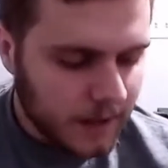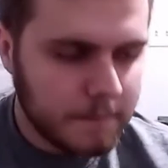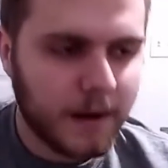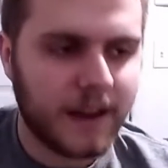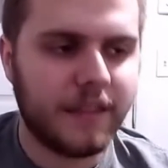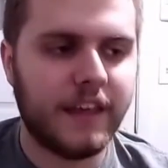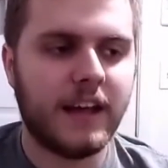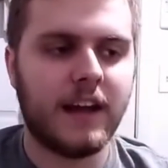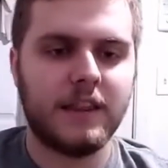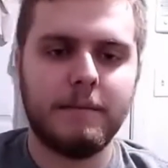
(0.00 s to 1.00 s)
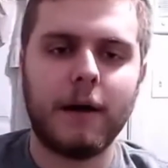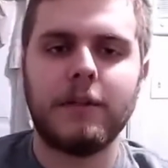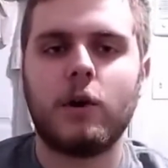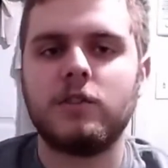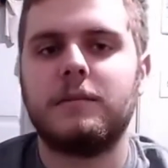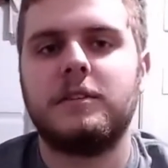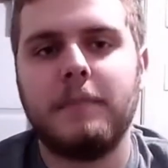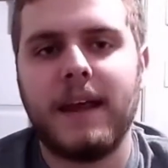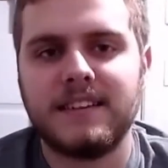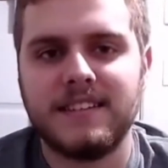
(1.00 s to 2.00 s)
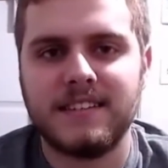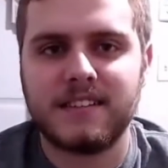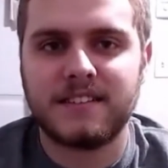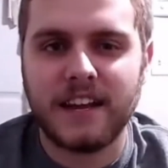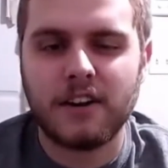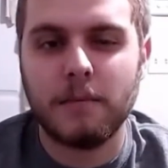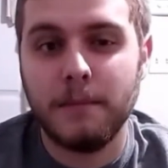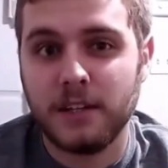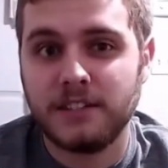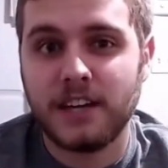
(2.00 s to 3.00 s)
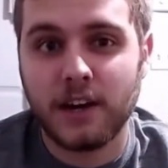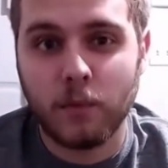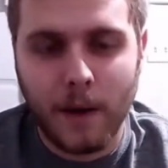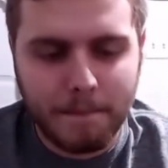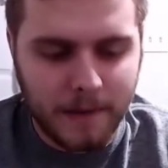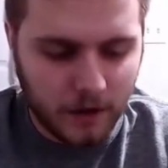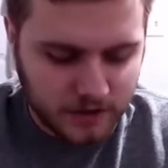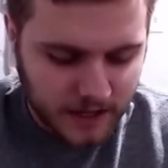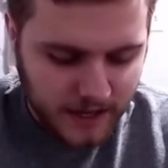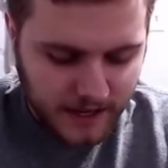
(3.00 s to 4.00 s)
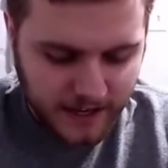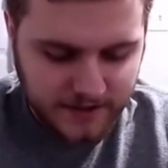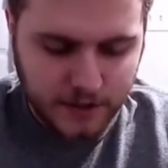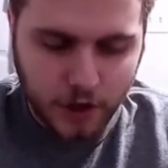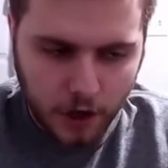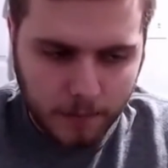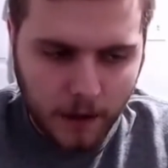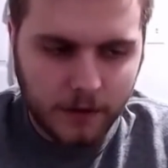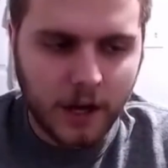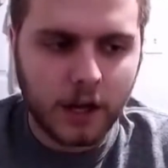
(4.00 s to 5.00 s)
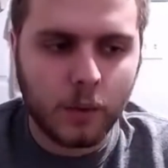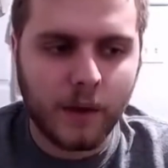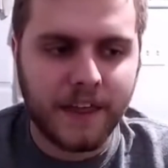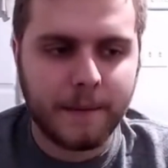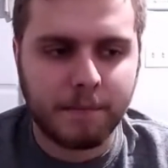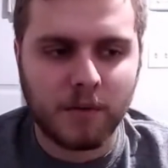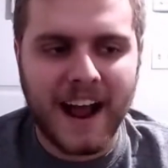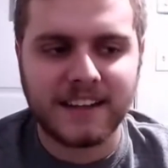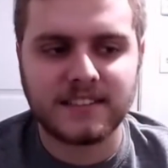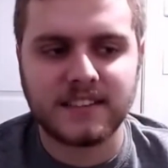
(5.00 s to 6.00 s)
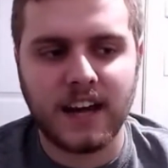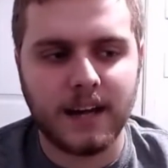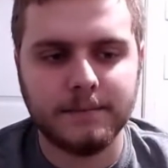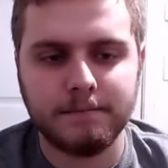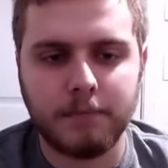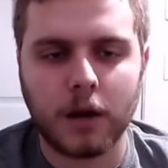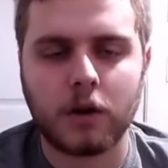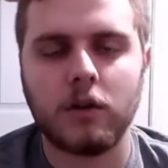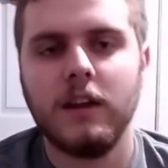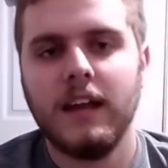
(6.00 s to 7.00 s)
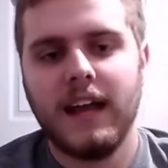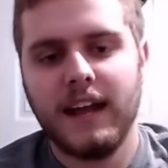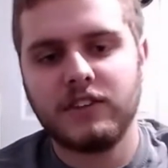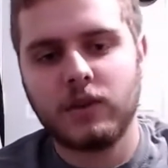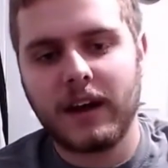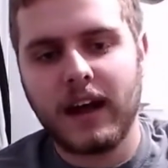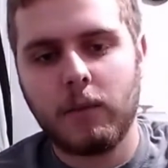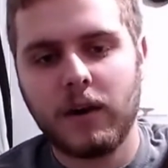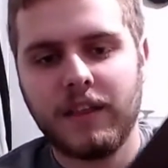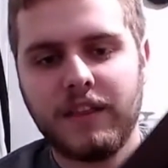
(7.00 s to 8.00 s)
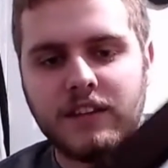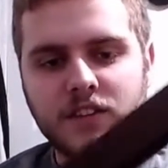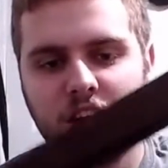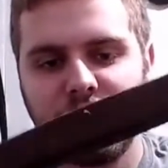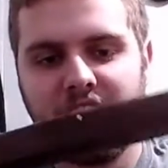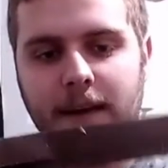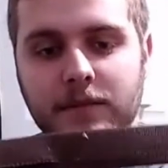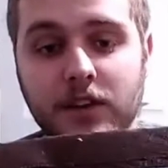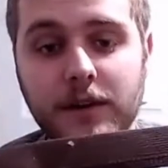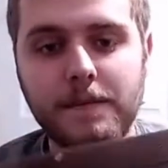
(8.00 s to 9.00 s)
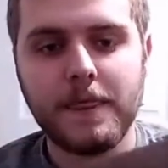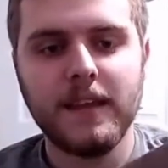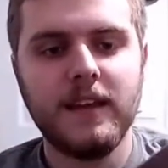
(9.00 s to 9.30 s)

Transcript: But the belt that holds up his pants is a standard military web belt. It's a dark brown color with a brass buckle, and so I got one of these off of Amazon.